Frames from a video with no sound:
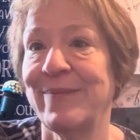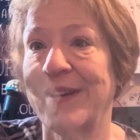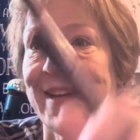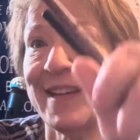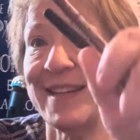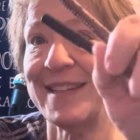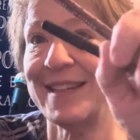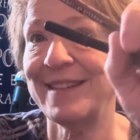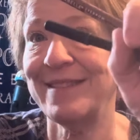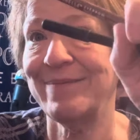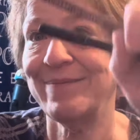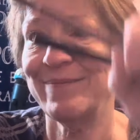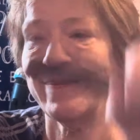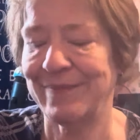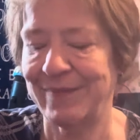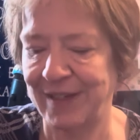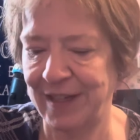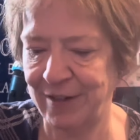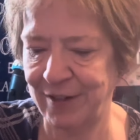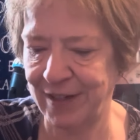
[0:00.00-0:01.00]
I did.
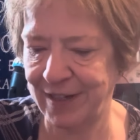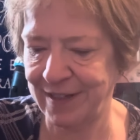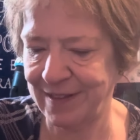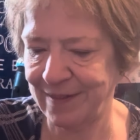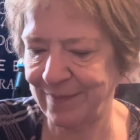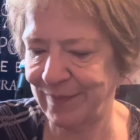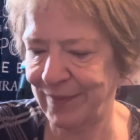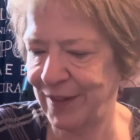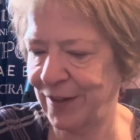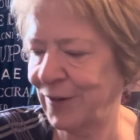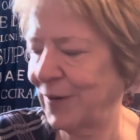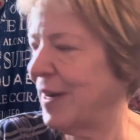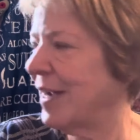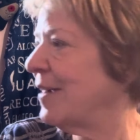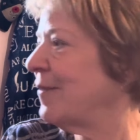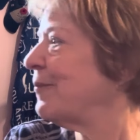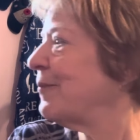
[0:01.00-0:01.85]
There it is. Okay.